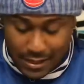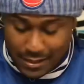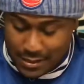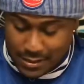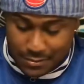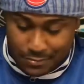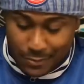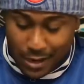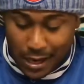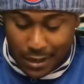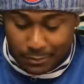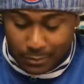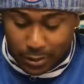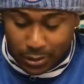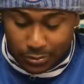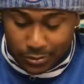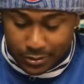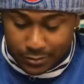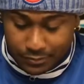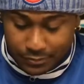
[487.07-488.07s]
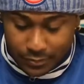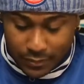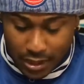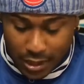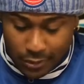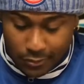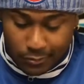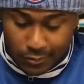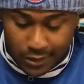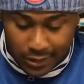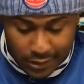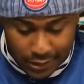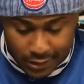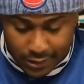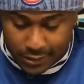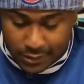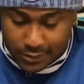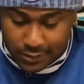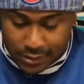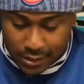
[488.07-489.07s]
It's mind-blowing. It
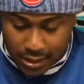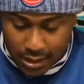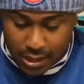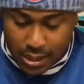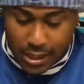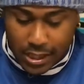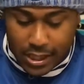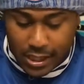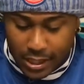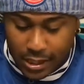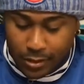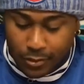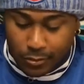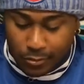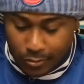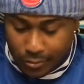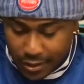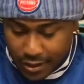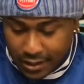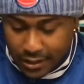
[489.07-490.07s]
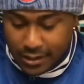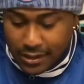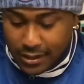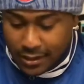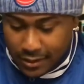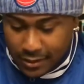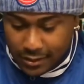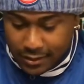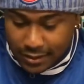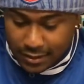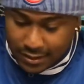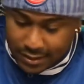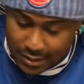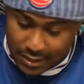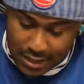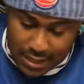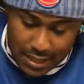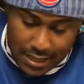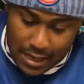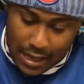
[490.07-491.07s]
really is. It really is.
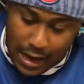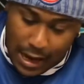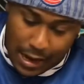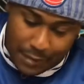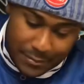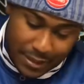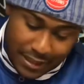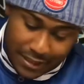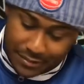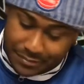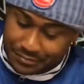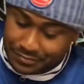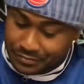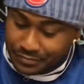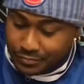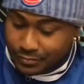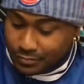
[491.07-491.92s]
I mean,